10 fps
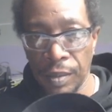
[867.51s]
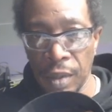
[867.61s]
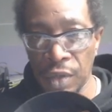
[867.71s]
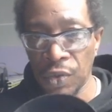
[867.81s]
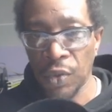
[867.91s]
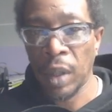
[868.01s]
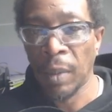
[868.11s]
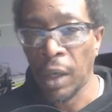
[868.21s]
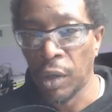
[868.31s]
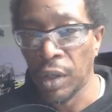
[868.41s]
This was one of
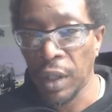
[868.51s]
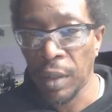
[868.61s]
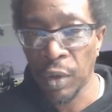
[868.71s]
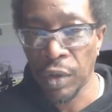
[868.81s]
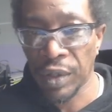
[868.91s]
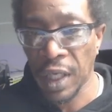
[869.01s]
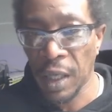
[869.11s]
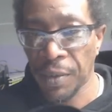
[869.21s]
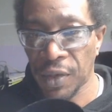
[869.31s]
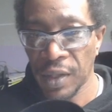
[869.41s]
my early
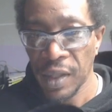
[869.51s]
prototypes.